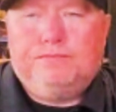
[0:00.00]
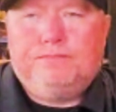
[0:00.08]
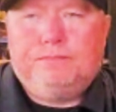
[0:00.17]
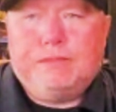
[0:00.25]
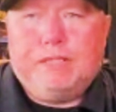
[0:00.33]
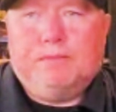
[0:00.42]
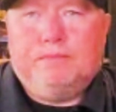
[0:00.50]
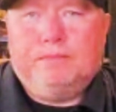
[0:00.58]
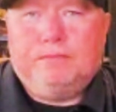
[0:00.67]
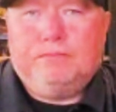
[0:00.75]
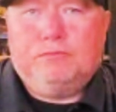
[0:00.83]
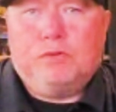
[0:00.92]
Mm-hmm. Yep
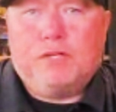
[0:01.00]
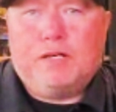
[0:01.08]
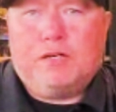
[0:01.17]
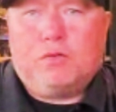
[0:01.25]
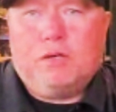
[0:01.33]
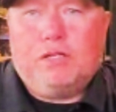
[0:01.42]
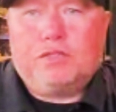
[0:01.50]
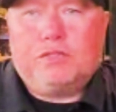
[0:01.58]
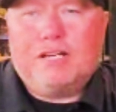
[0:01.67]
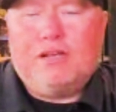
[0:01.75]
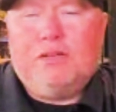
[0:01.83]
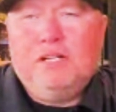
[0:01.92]
without a question.
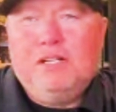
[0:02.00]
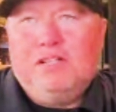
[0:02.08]
Now,